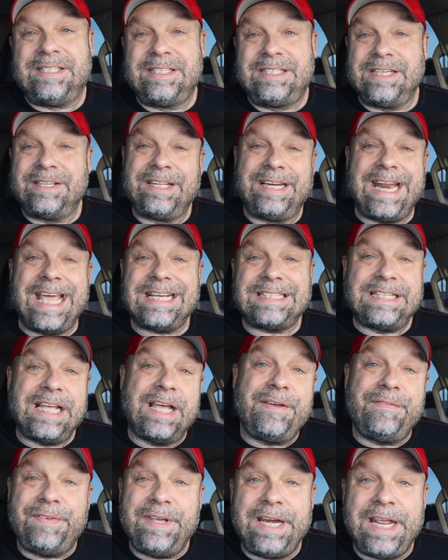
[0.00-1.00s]
till the next
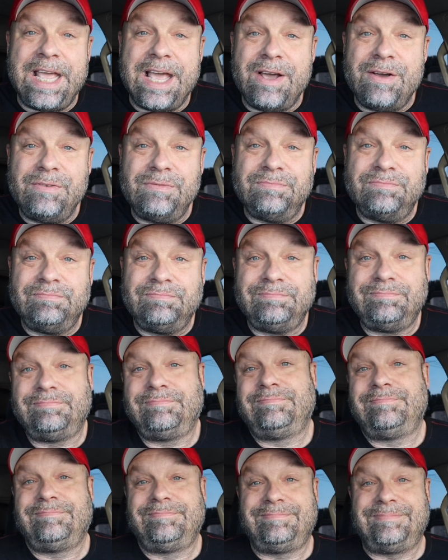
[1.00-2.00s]
time video,
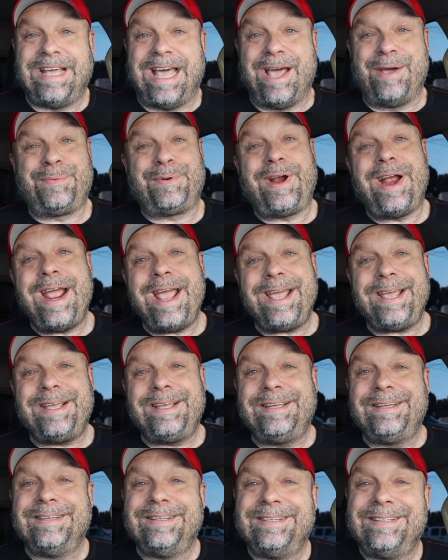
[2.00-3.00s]
I'm Greg.
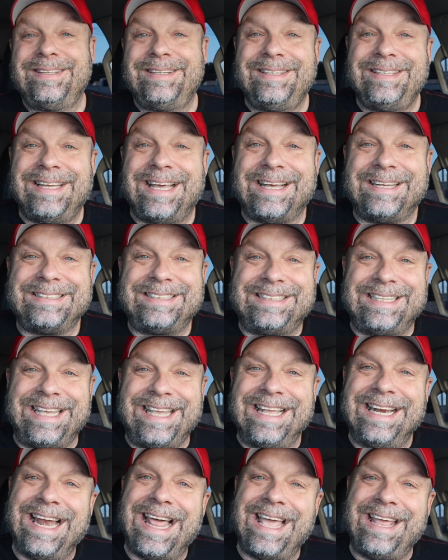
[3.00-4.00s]
I'll see
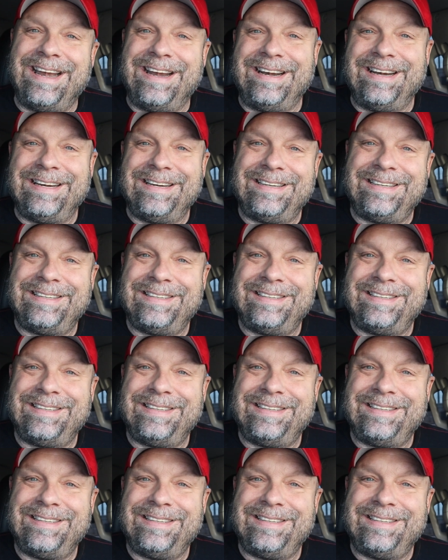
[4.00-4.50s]
you later.